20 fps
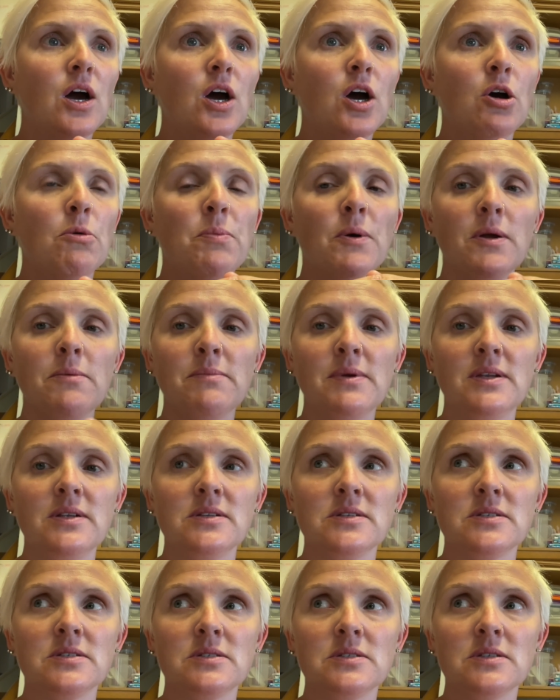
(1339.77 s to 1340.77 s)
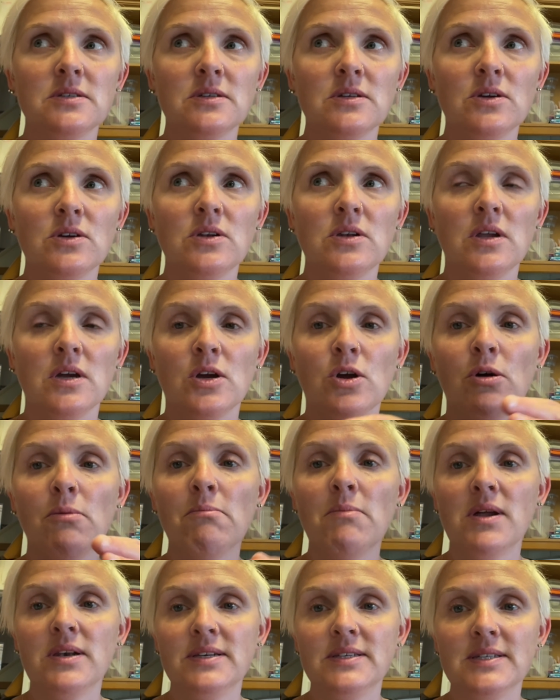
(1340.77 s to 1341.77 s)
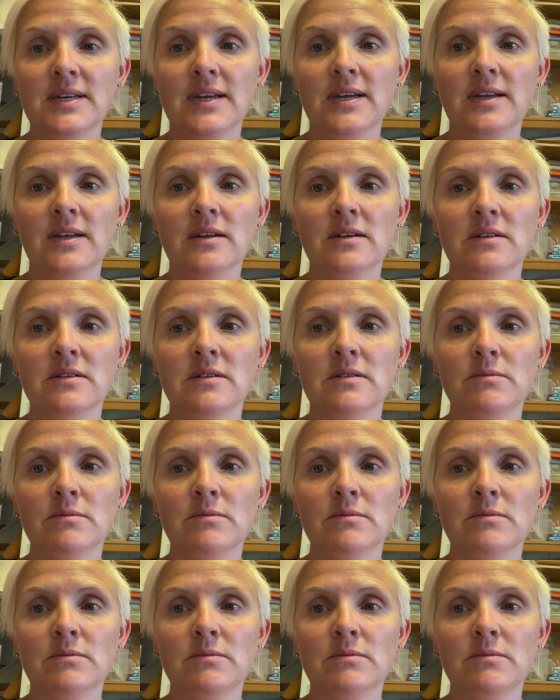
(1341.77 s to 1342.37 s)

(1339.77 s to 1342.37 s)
I'll buy mince like on Monday,